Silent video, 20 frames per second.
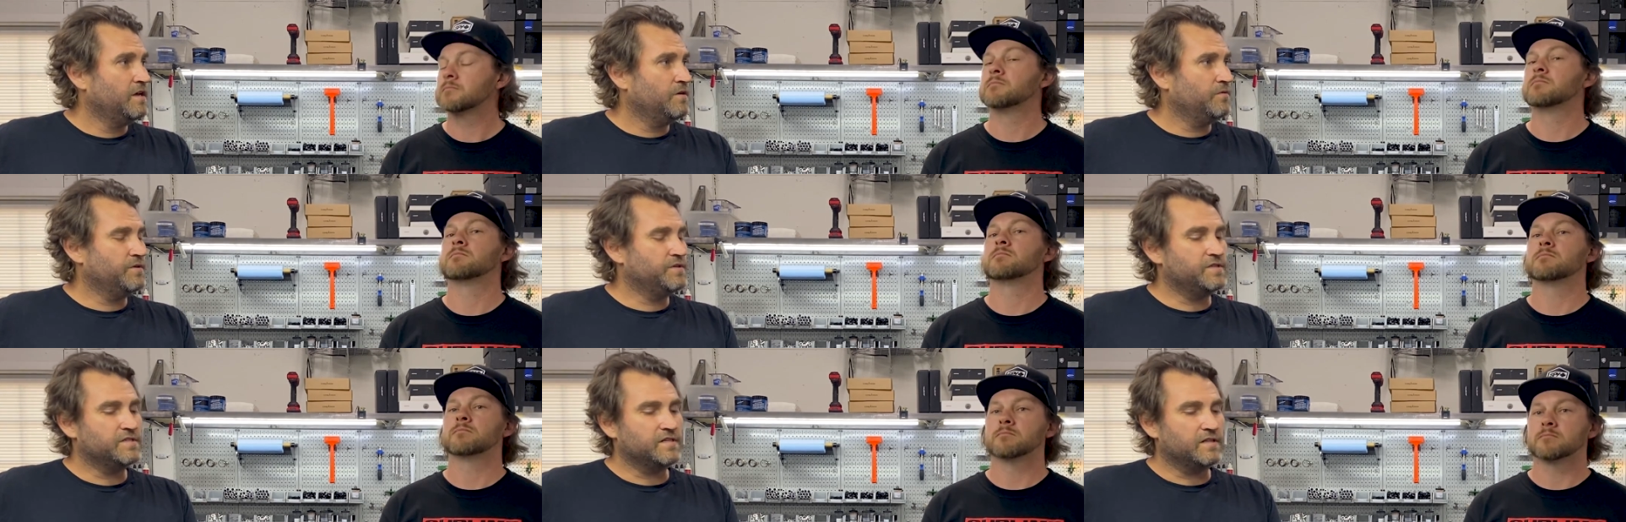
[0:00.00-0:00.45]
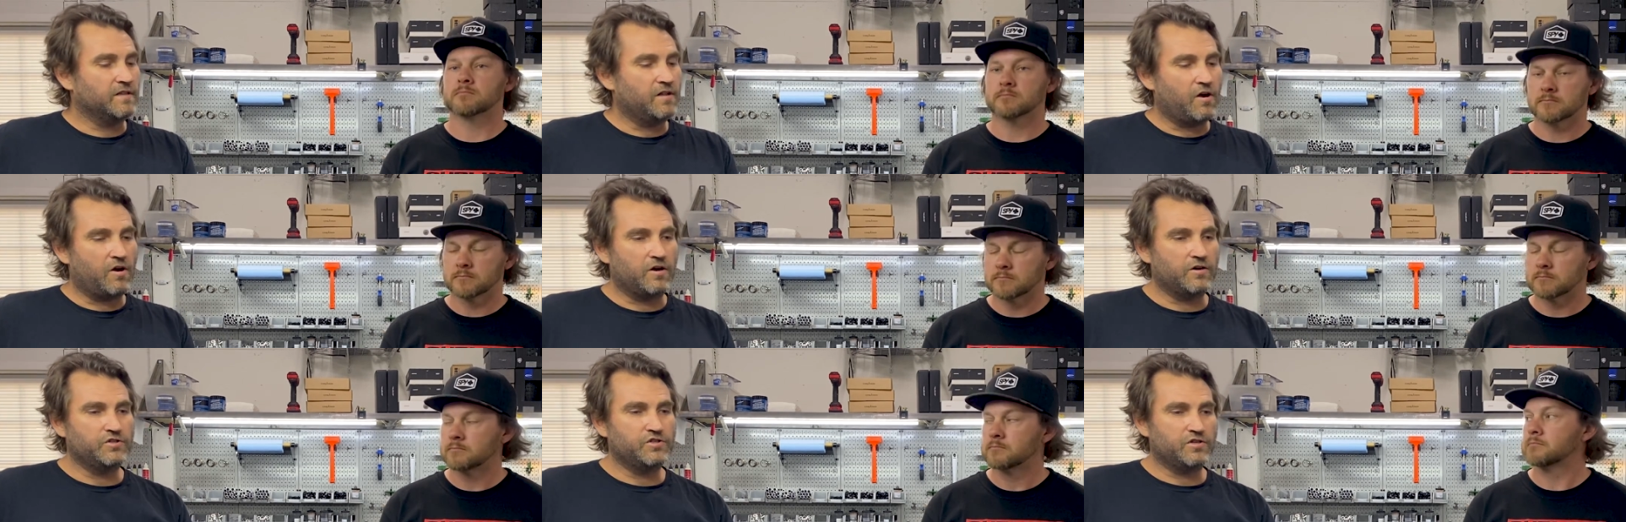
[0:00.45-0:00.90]
Speaker 1: which is a
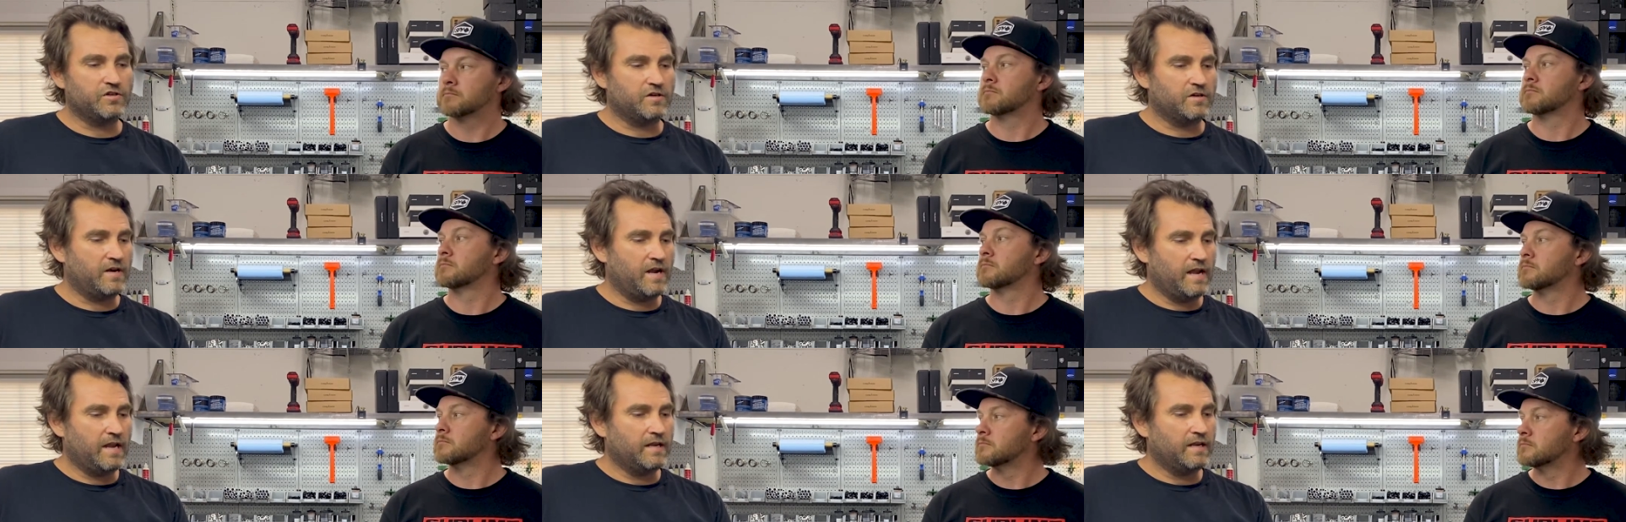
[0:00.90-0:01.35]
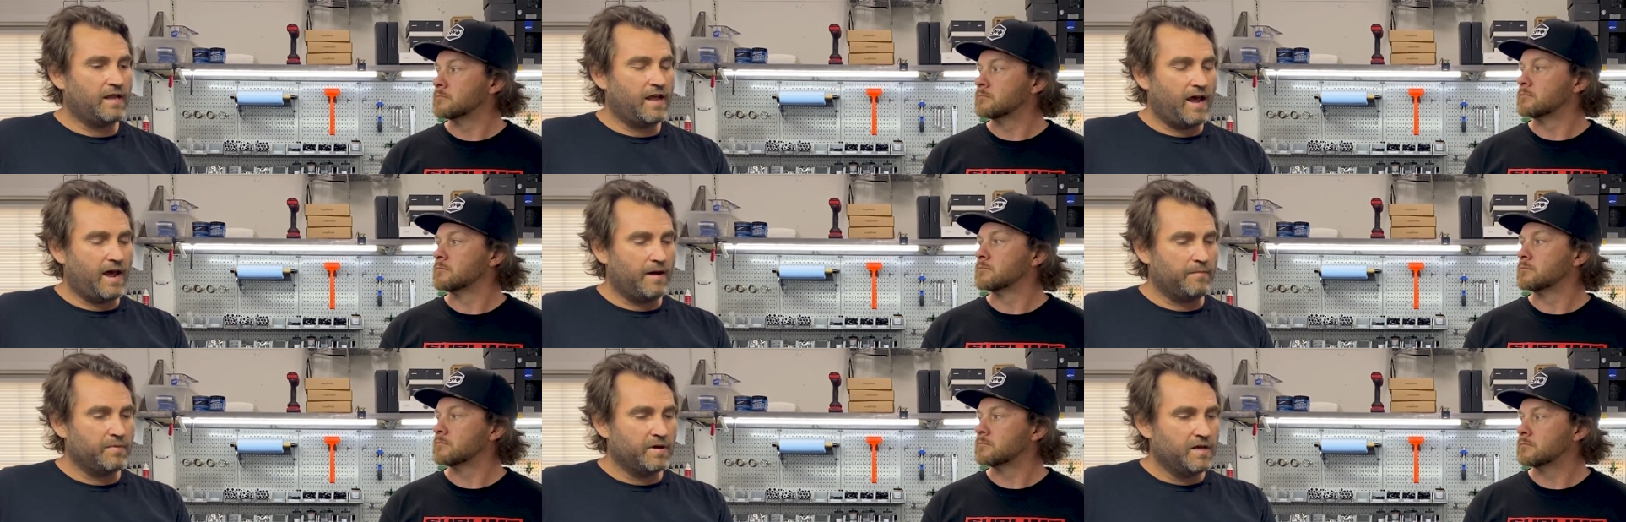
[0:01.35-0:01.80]
larger end
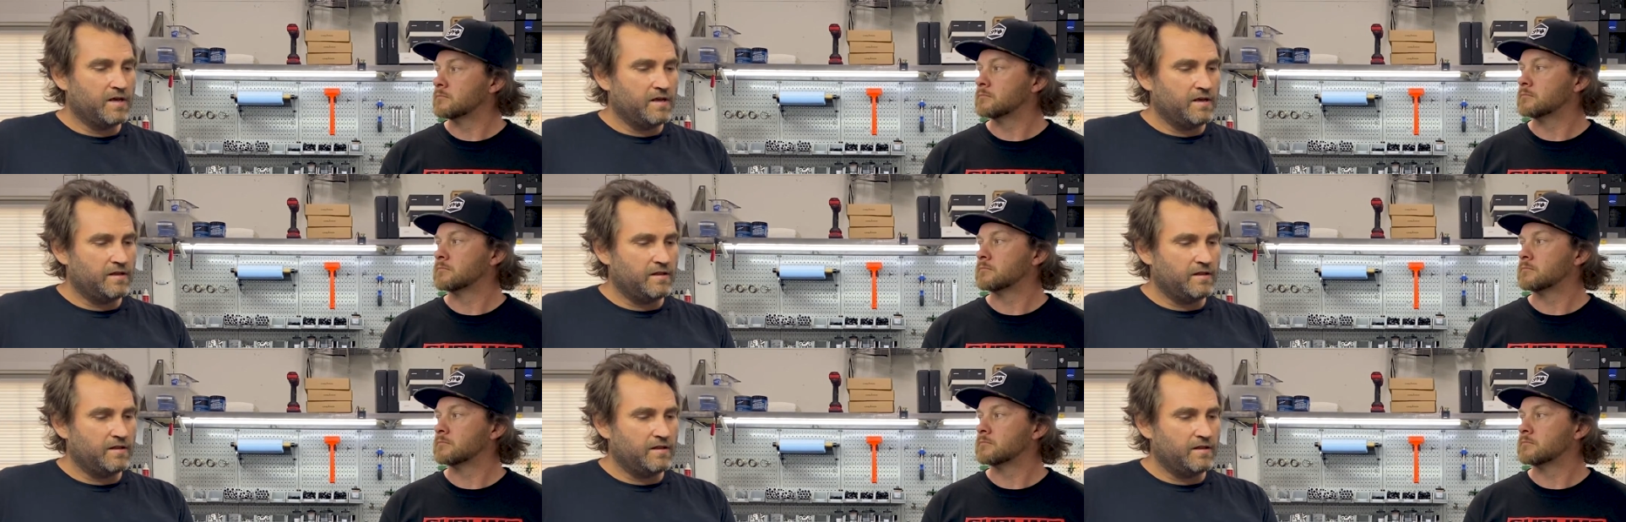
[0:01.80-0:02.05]
cap